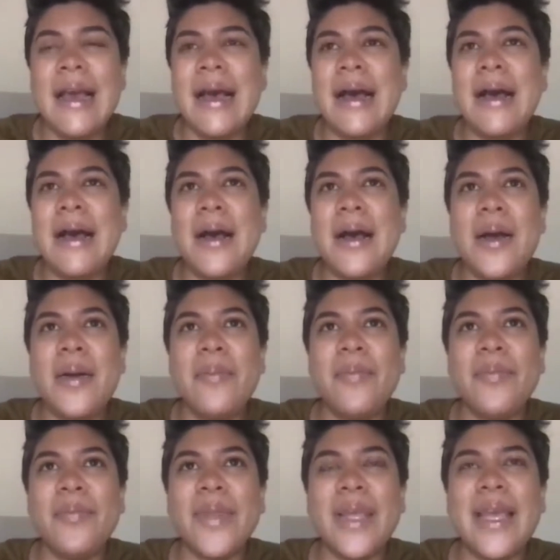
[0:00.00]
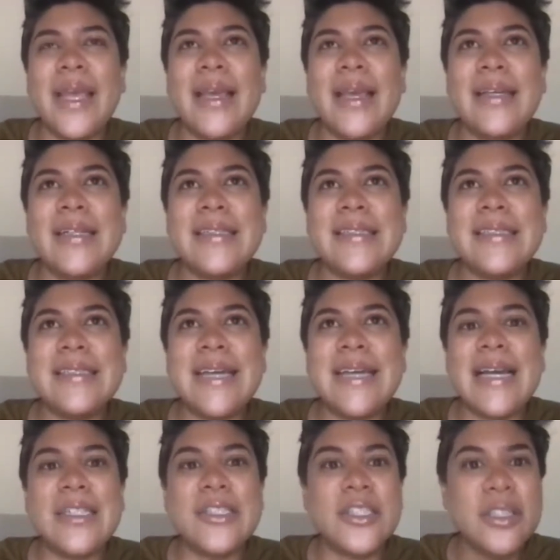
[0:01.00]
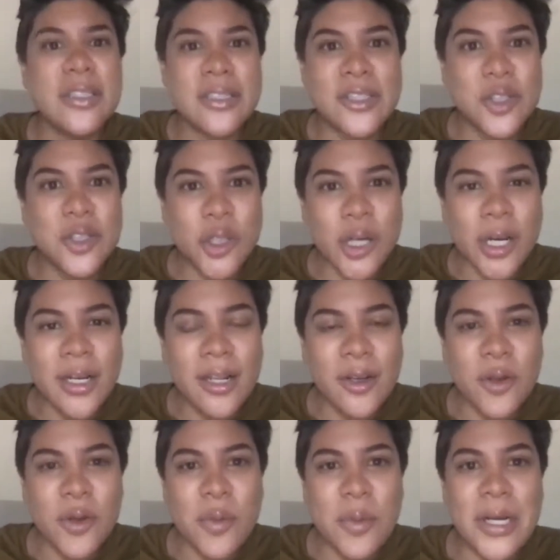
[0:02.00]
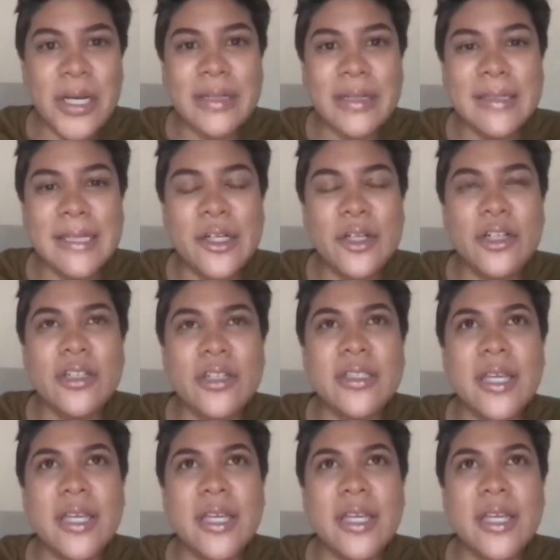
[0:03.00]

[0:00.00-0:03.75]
And I took this training, New American Leaders.